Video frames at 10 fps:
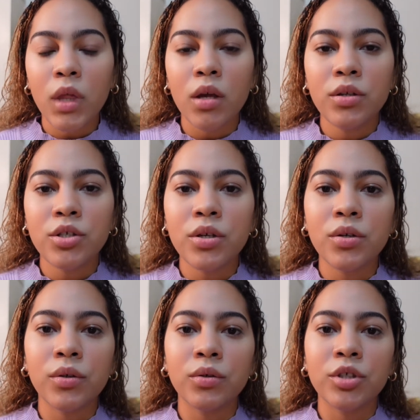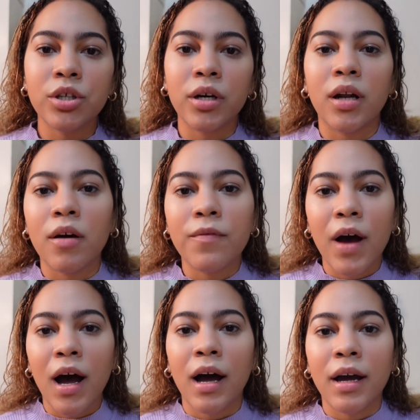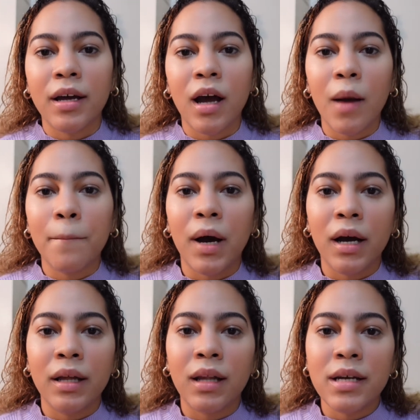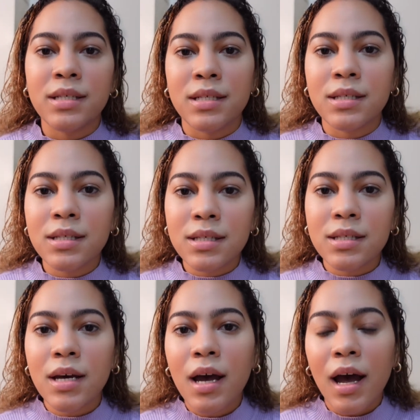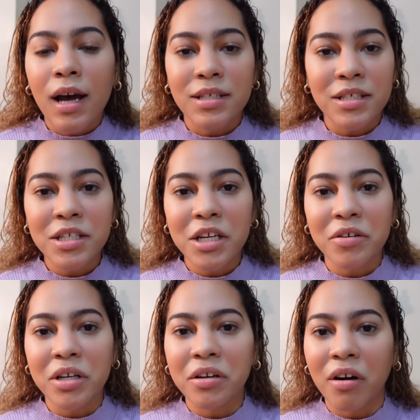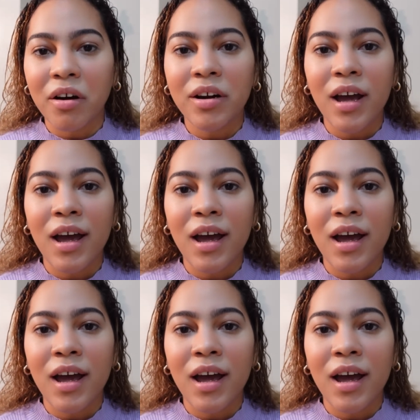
So sure enough, I got my license as a security guard,